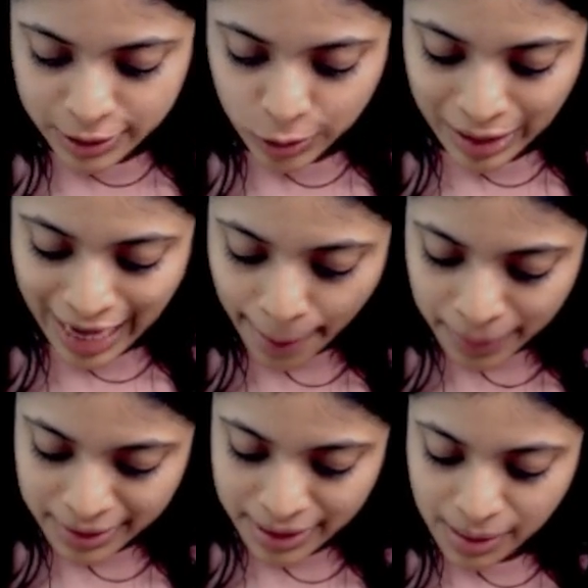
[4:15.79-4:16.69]
So
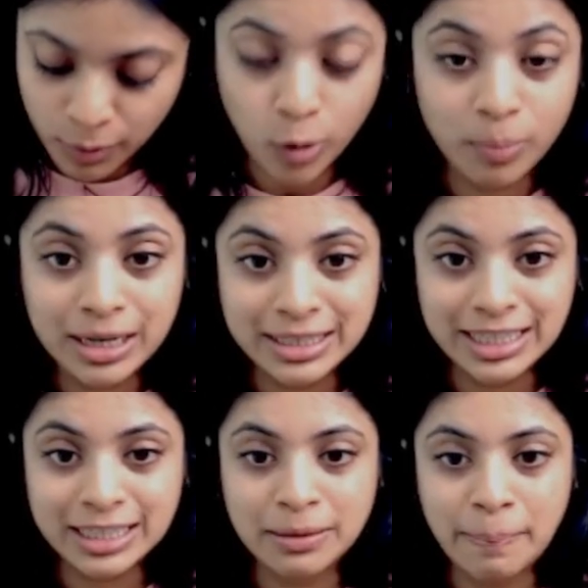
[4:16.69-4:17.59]
capital
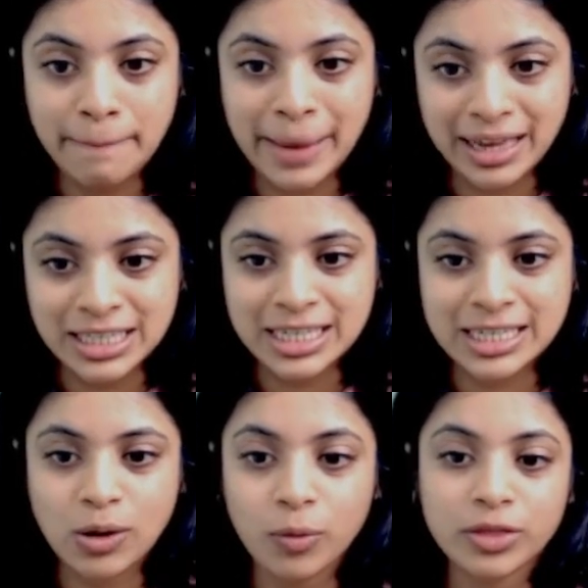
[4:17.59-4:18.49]
mobility
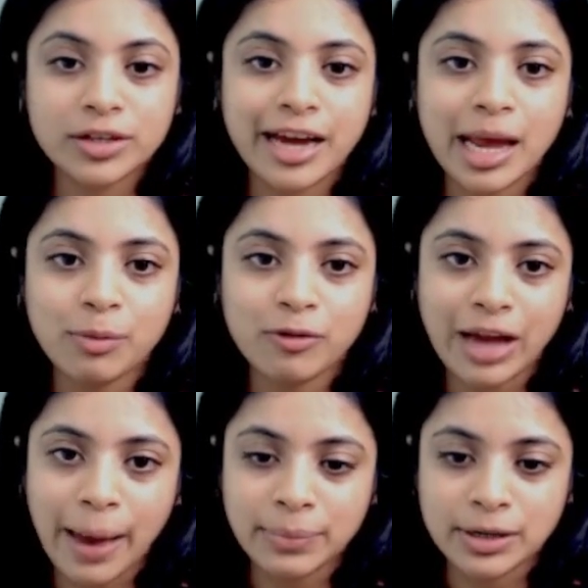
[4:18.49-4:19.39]
depends on the type of
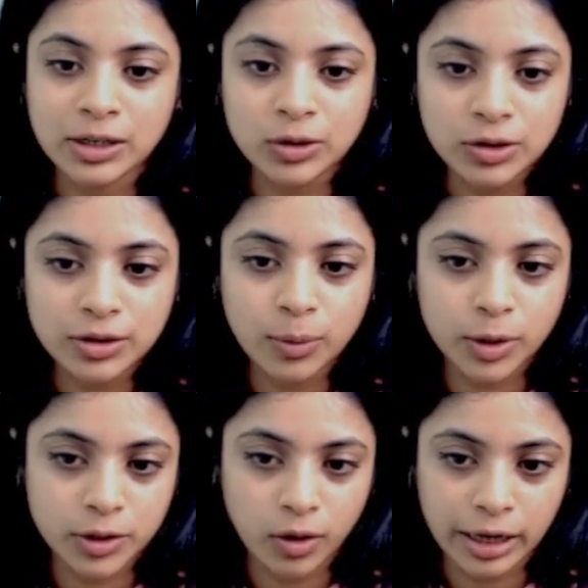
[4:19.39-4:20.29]
capital good that
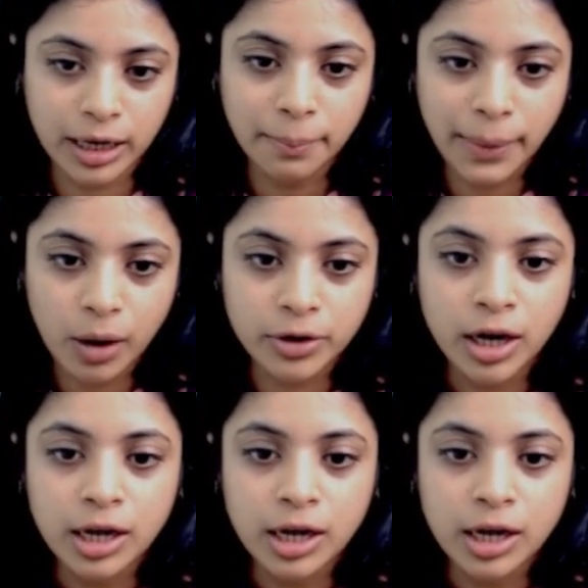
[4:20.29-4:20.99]
we're talking about.